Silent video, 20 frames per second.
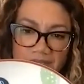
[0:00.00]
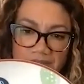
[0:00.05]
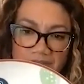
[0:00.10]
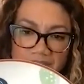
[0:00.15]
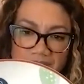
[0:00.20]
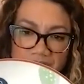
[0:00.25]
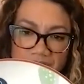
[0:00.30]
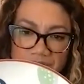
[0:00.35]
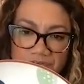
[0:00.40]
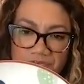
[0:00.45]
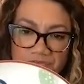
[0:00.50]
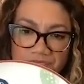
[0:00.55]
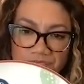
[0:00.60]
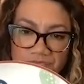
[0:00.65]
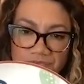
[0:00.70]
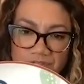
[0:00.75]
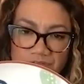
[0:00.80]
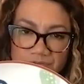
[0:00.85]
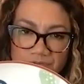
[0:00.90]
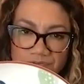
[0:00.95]
these are
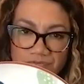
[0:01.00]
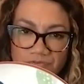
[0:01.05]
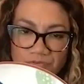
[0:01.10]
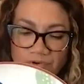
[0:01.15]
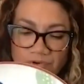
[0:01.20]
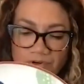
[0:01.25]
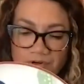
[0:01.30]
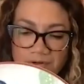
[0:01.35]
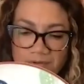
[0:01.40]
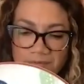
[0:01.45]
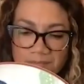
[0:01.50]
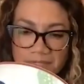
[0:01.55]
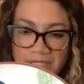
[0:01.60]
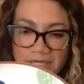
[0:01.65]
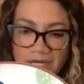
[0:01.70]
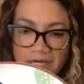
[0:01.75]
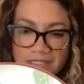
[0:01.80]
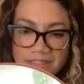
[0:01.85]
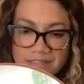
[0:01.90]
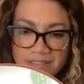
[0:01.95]
these are for
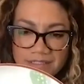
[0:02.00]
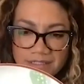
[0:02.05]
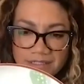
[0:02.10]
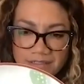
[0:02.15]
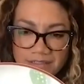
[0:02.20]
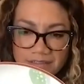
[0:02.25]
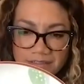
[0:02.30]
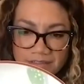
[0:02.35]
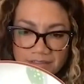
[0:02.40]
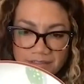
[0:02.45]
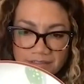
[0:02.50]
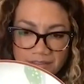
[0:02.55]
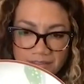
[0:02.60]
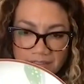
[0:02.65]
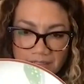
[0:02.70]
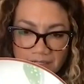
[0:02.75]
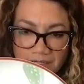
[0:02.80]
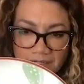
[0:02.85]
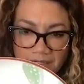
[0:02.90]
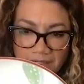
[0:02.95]
Mikasa,
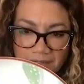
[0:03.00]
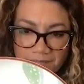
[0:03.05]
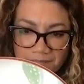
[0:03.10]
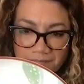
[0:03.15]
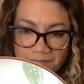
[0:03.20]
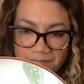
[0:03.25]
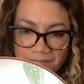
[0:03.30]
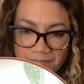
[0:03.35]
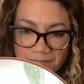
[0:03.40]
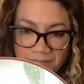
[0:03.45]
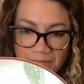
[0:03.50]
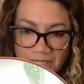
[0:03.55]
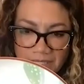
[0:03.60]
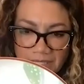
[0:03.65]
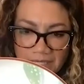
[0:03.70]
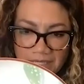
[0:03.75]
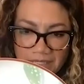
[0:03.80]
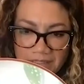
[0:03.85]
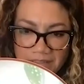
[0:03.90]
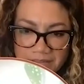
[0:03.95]
um,
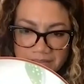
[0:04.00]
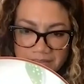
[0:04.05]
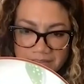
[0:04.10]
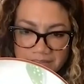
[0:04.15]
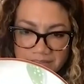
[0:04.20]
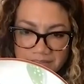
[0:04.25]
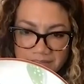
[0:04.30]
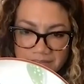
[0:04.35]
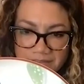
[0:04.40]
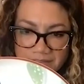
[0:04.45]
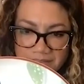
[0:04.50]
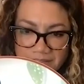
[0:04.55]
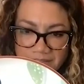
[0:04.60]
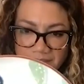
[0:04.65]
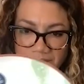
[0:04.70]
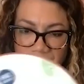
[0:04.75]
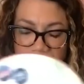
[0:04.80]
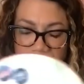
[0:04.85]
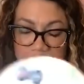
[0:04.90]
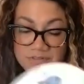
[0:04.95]
and
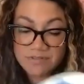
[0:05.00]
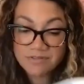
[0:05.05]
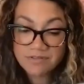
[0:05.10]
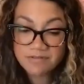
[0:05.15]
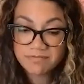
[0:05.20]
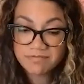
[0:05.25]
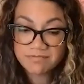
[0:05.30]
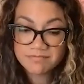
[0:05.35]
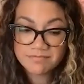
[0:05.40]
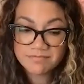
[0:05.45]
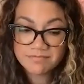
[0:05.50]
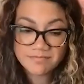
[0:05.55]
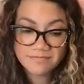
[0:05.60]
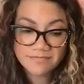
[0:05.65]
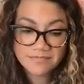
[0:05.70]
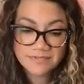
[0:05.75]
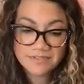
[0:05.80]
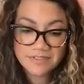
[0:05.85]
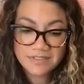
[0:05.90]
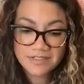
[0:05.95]
it was
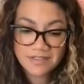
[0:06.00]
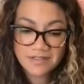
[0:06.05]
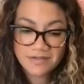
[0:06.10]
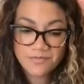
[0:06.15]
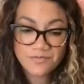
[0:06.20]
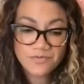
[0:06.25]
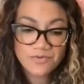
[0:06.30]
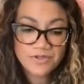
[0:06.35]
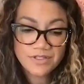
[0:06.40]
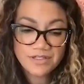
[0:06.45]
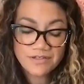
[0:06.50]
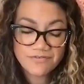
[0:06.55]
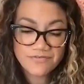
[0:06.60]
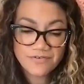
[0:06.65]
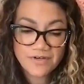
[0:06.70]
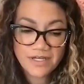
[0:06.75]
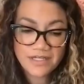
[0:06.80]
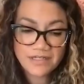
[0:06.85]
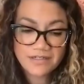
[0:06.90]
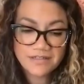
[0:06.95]
really
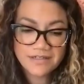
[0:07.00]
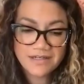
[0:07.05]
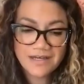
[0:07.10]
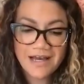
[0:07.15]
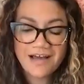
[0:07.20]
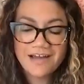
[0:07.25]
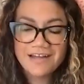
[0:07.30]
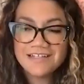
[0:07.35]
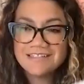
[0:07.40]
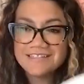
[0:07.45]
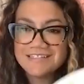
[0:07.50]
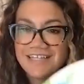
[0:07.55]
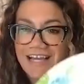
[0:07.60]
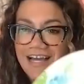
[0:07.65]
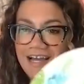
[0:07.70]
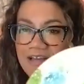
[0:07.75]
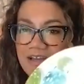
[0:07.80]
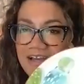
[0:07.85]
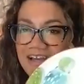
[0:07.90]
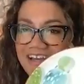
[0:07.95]
fun. Honestly,
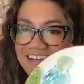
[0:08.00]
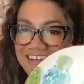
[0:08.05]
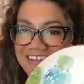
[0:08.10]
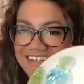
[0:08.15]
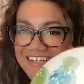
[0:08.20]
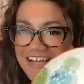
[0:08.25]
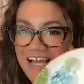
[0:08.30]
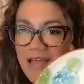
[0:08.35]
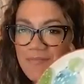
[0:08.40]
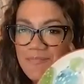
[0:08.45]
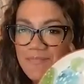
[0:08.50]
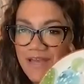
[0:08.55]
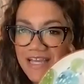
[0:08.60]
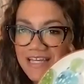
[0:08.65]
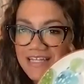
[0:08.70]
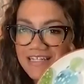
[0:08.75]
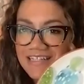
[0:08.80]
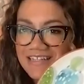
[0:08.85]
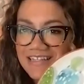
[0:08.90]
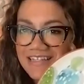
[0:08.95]
I I guess I painted, it's